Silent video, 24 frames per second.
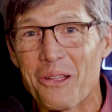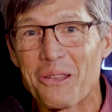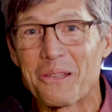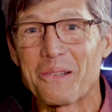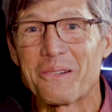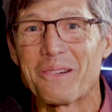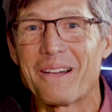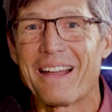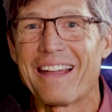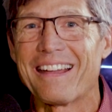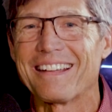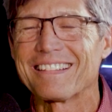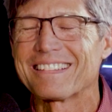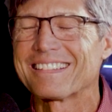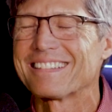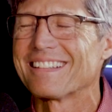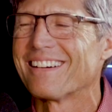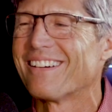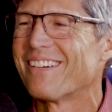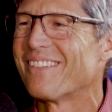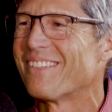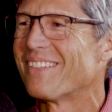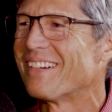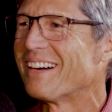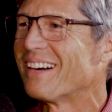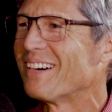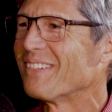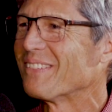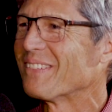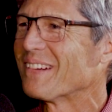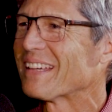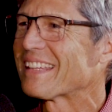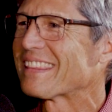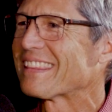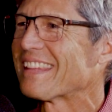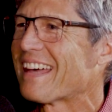all the way. So
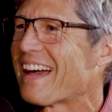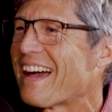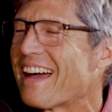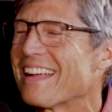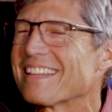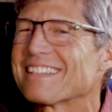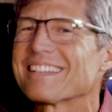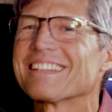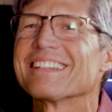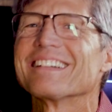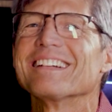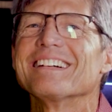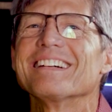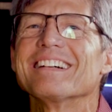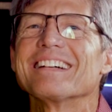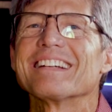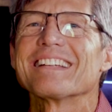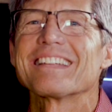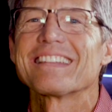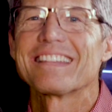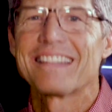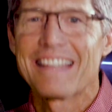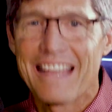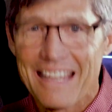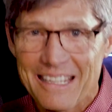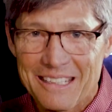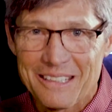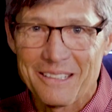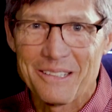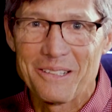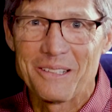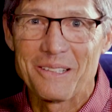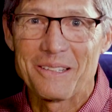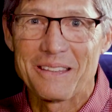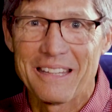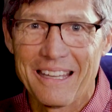with that, thank
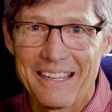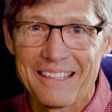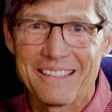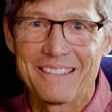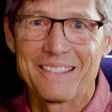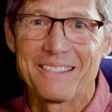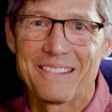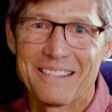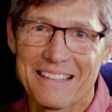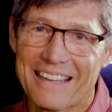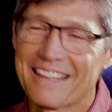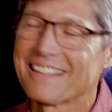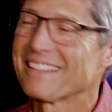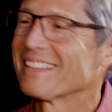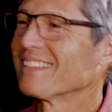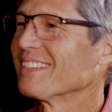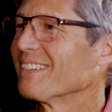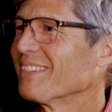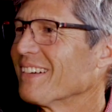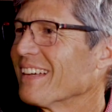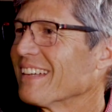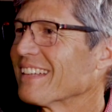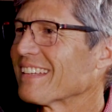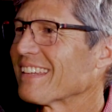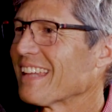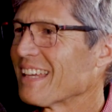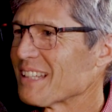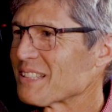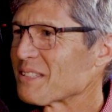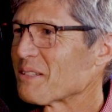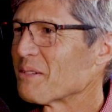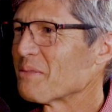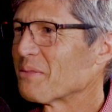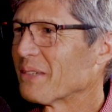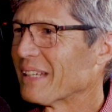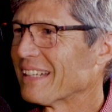you. And
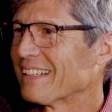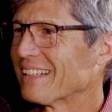thanks for